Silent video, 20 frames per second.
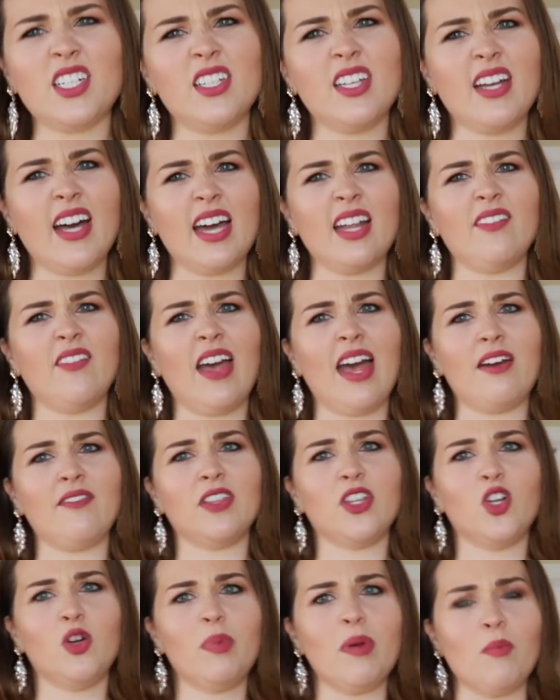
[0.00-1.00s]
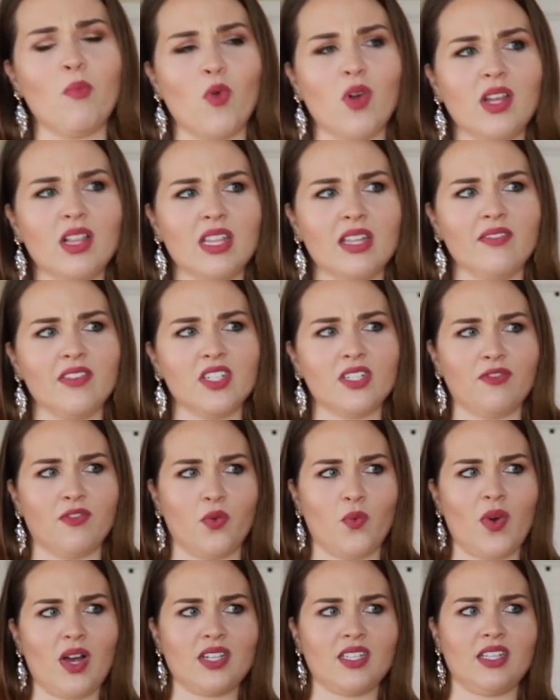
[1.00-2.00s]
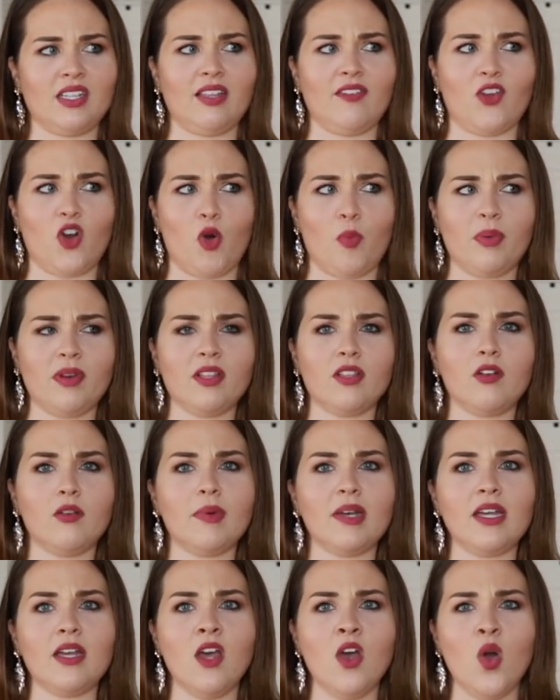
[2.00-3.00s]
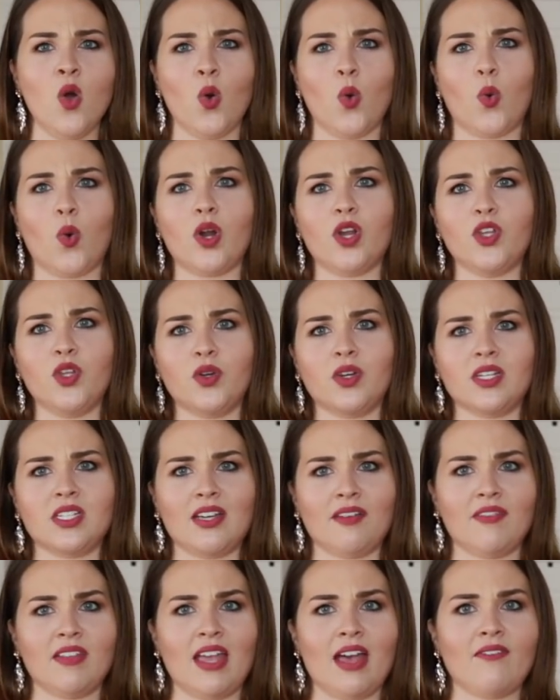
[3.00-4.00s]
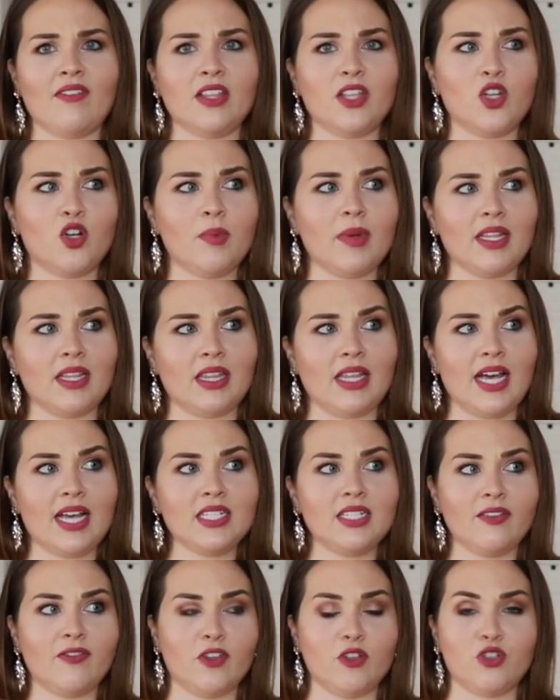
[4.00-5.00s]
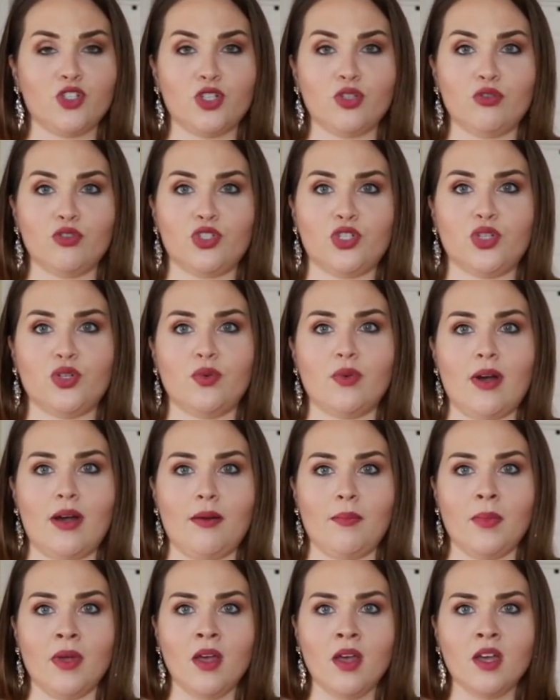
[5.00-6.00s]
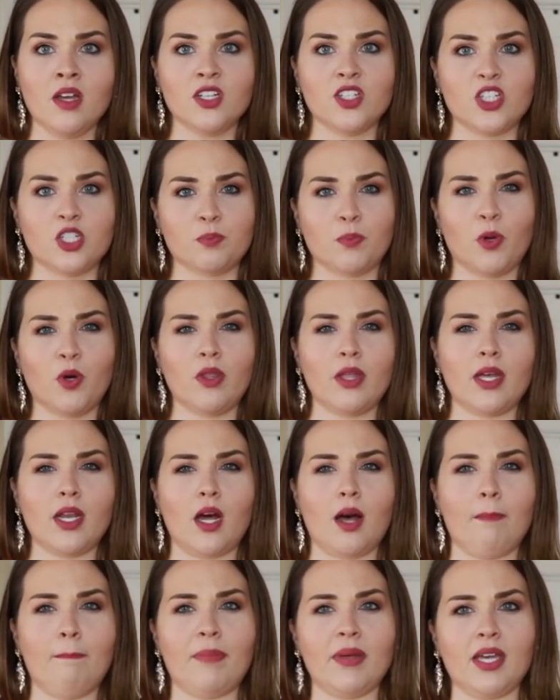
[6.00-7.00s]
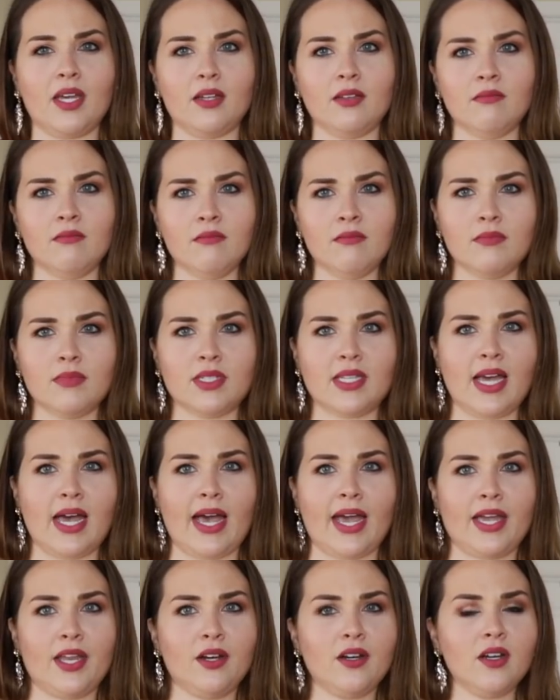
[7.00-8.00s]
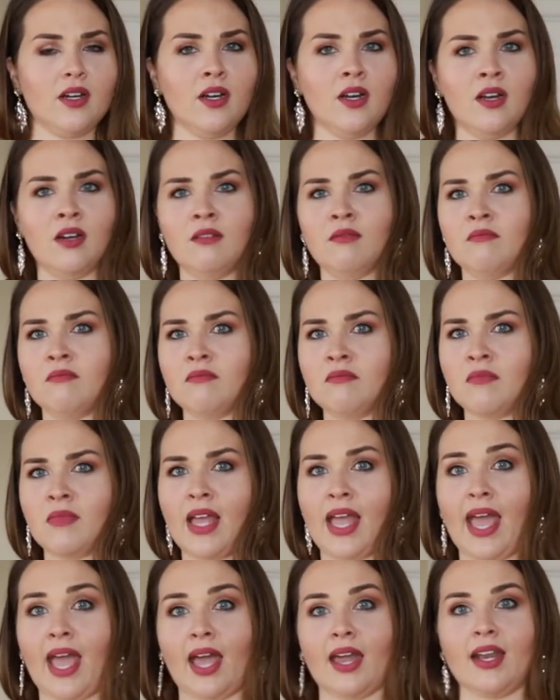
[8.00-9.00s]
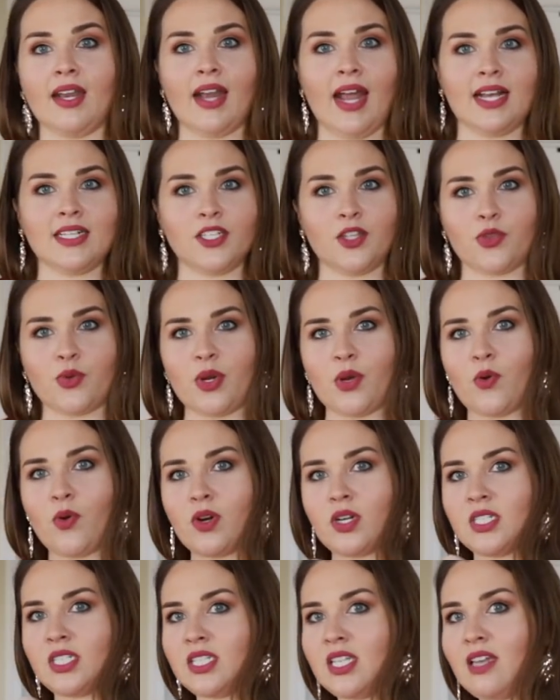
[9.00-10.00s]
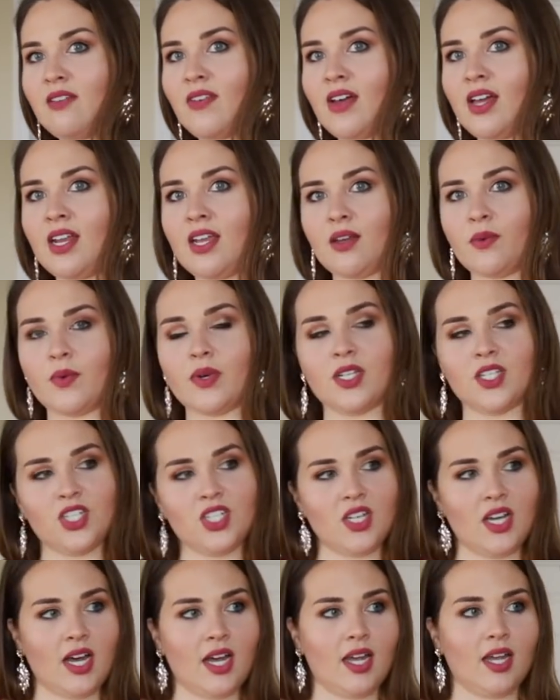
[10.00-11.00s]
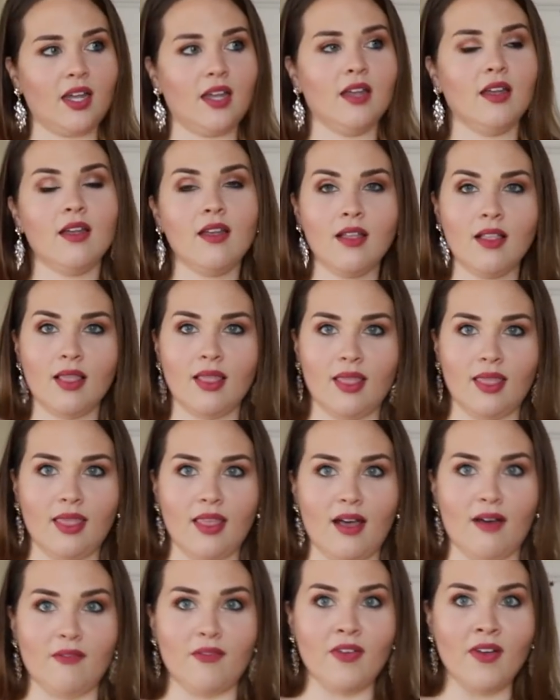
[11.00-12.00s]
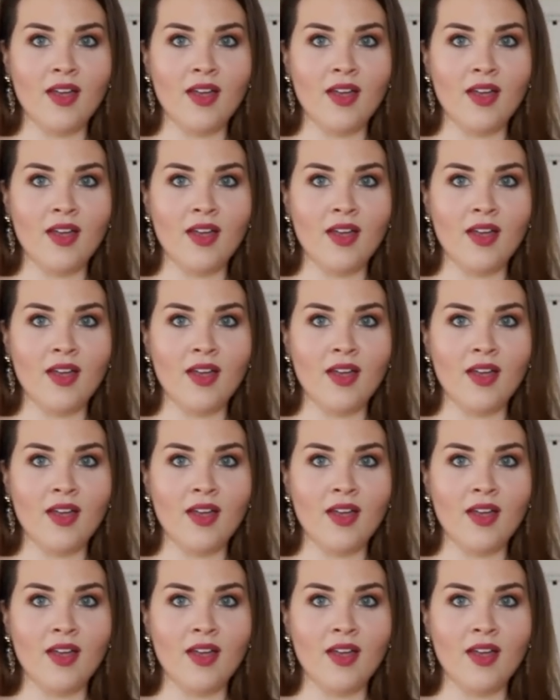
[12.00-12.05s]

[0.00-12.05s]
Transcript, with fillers: actually kind of have a little bit more cleavage if you want to leave it open a little bit, or you could definitely have a little bit less if you choose to just pull it a bit tighter. And it has a 3/4 sleeve on it, which I love.